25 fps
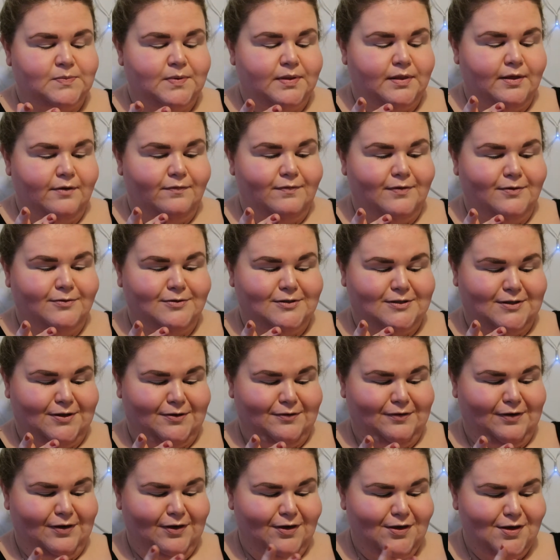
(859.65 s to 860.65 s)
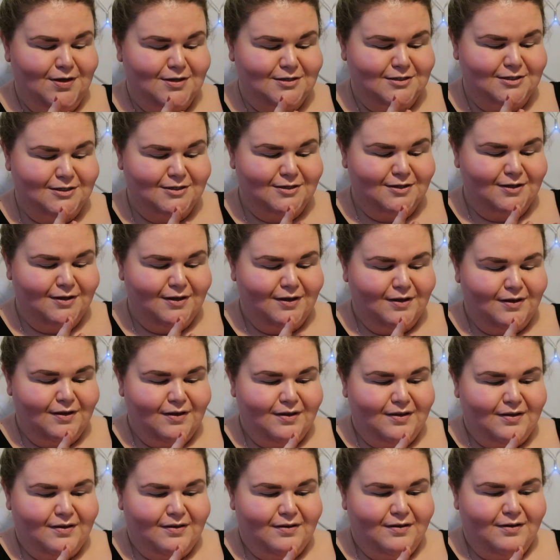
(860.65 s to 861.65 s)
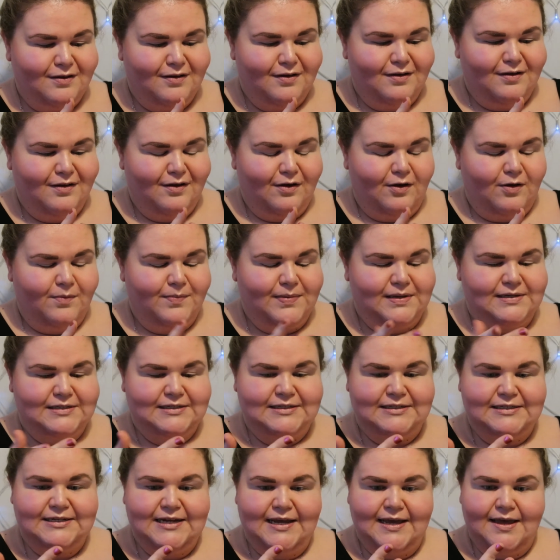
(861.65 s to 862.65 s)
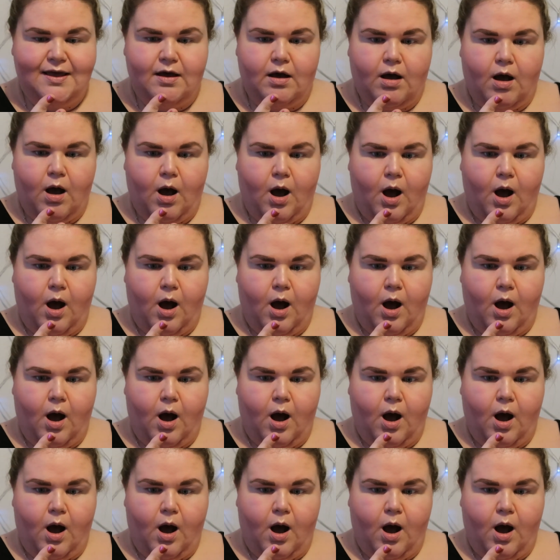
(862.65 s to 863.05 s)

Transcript: but they feel so good. Oh my day.